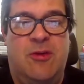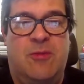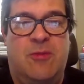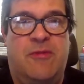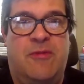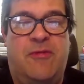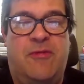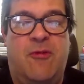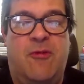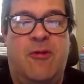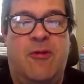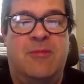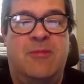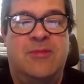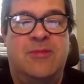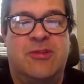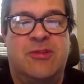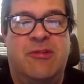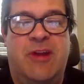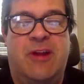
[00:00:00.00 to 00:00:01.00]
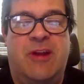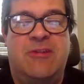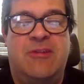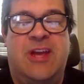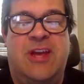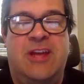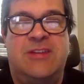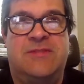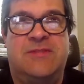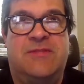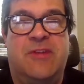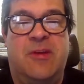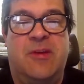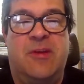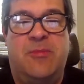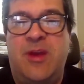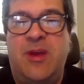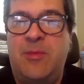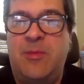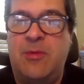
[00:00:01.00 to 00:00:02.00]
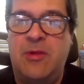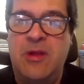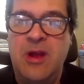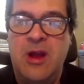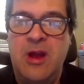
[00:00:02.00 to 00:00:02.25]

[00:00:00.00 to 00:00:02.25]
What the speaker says: or performs or entertains in front of people.